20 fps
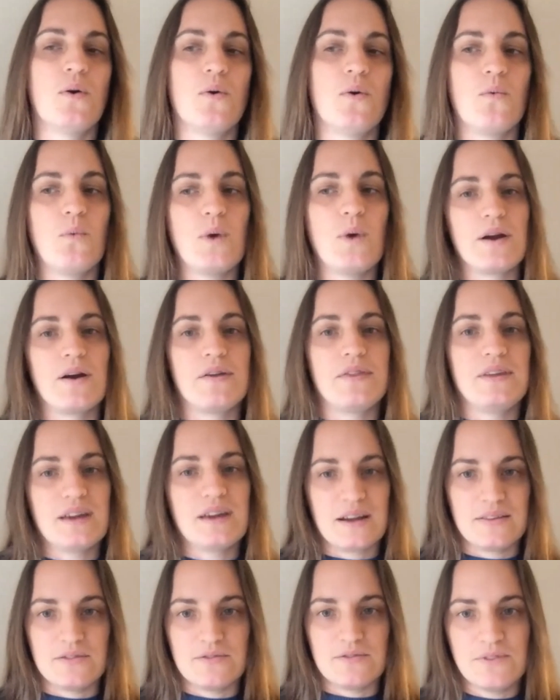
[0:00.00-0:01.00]
where are the
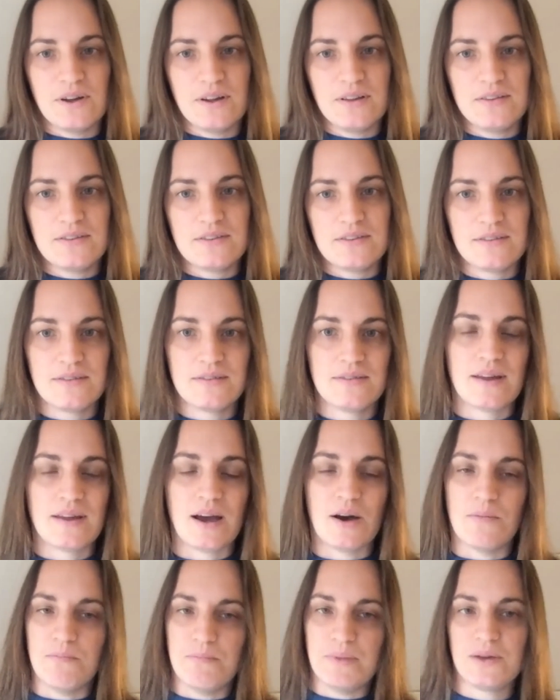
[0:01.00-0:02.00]
active faults how
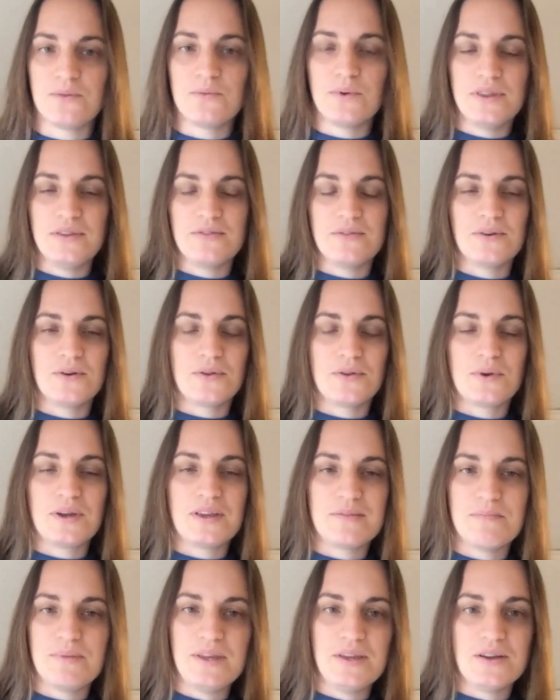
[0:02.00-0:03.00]
big will these earthquakes
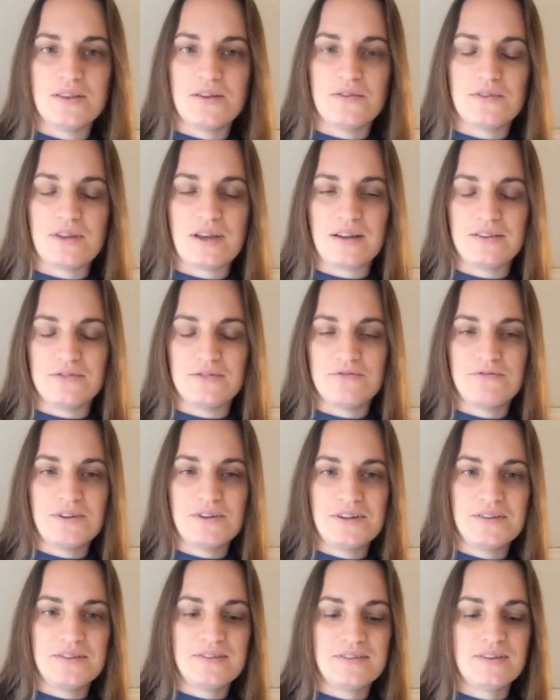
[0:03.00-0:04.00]
be on those active
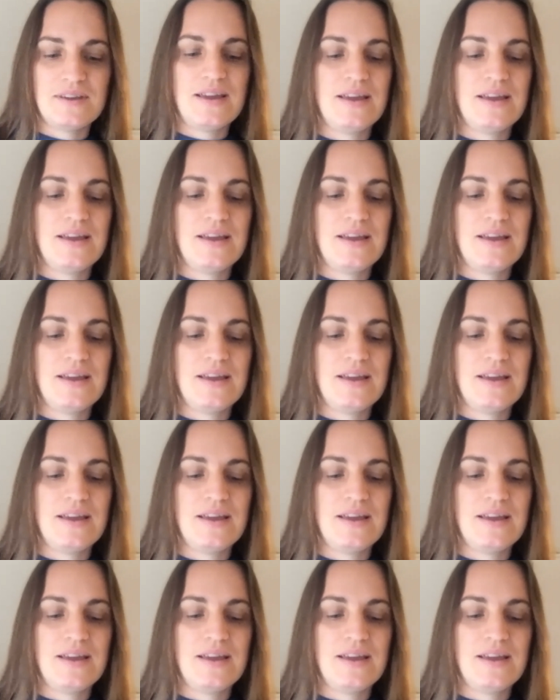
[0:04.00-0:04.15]
faults?